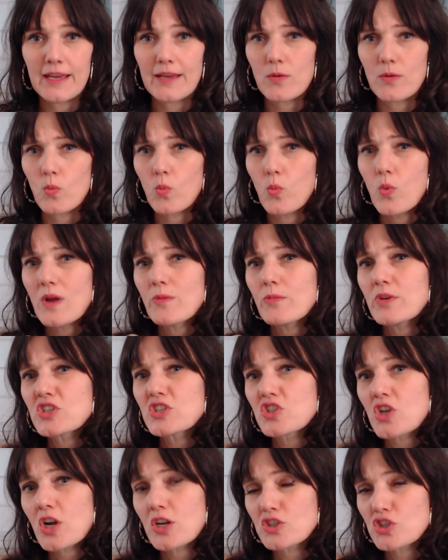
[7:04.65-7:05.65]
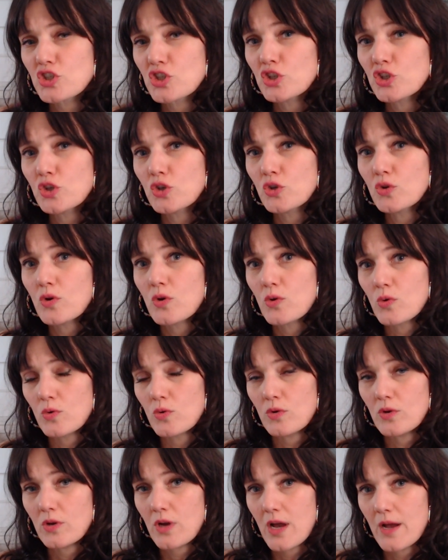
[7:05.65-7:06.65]
When we start to
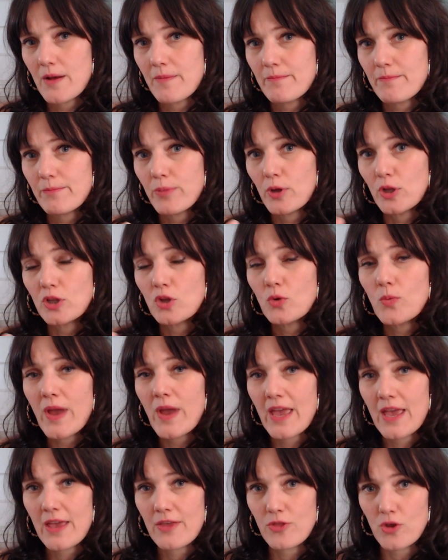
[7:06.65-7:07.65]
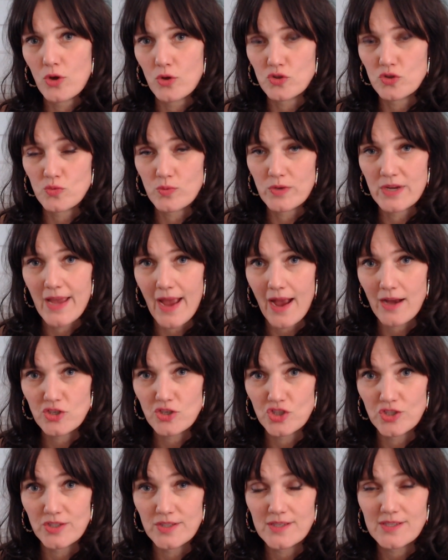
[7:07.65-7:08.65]
pull away those
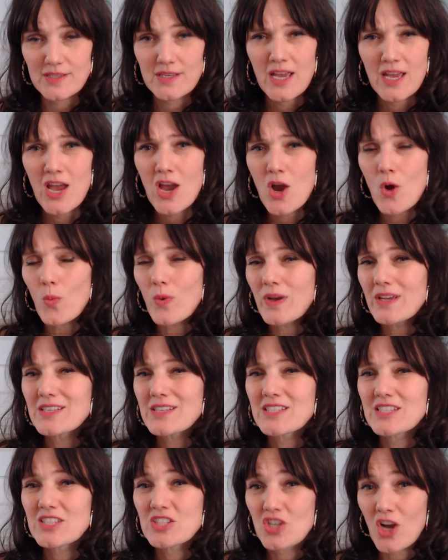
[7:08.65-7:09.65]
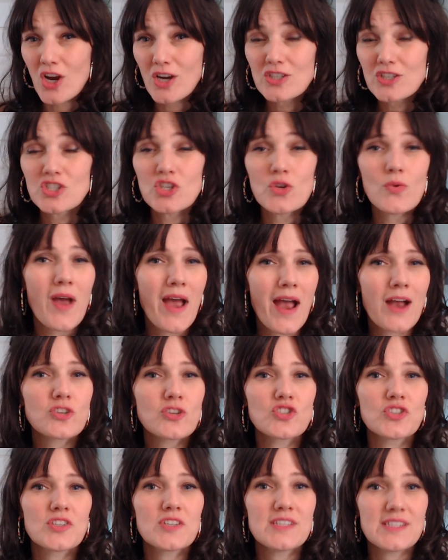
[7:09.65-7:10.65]
reactions, we start to
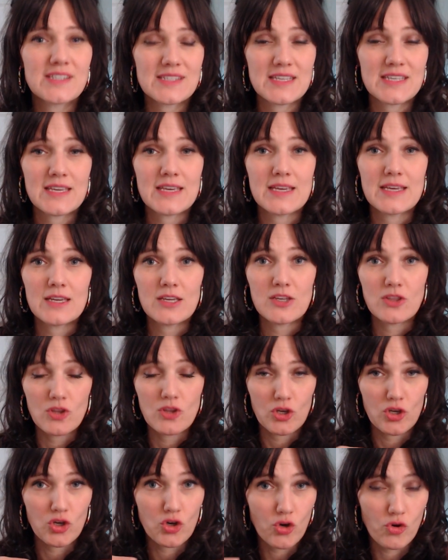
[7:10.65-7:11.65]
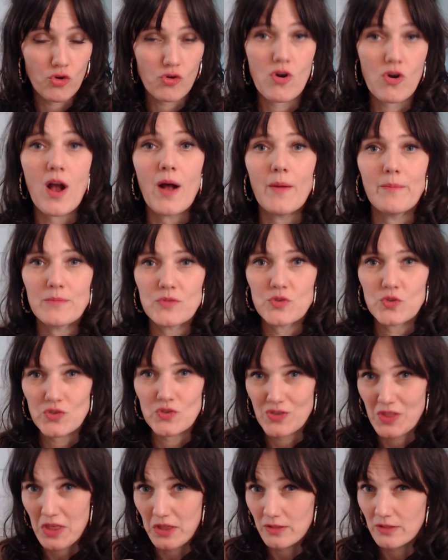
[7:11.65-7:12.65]
actually see the crumbs
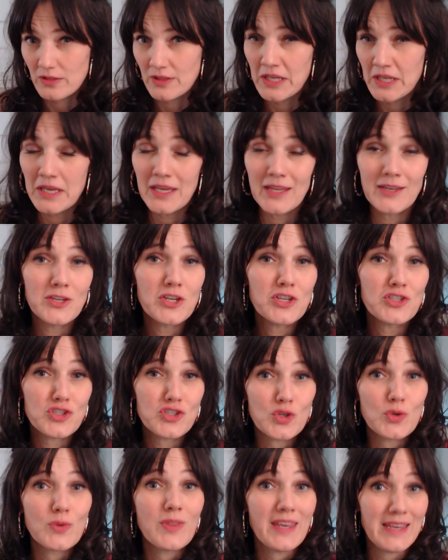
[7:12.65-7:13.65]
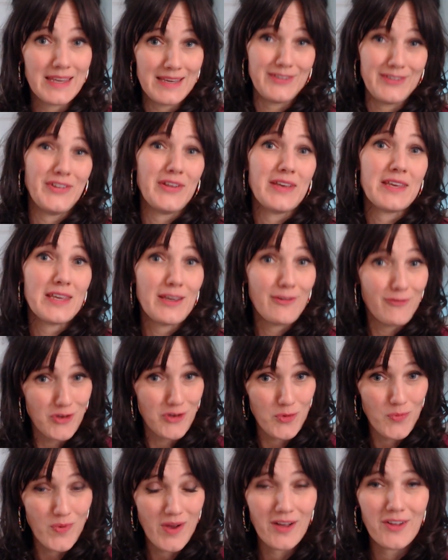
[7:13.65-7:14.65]
that lead to the healing, if you
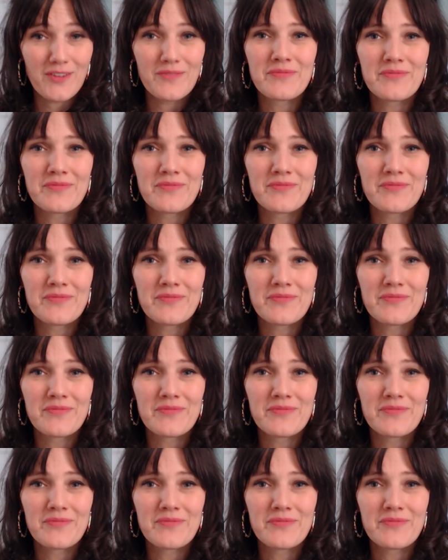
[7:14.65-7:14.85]
will.